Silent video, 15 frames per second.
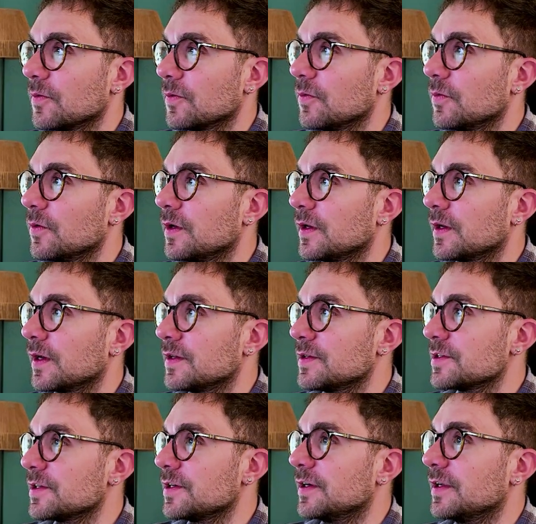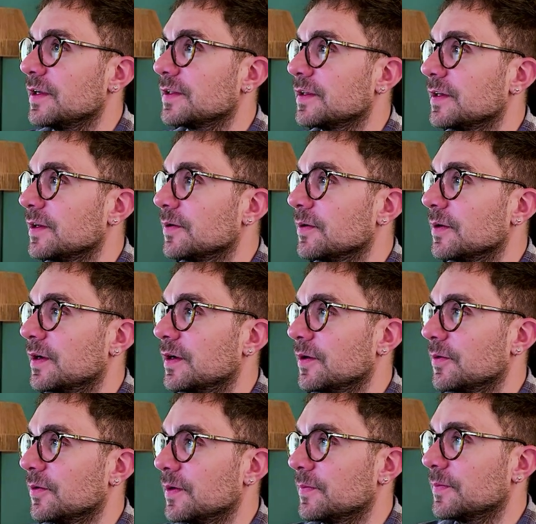We can generate a
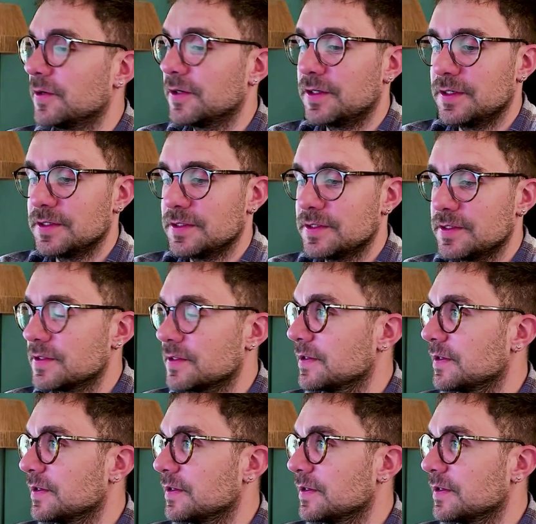new report.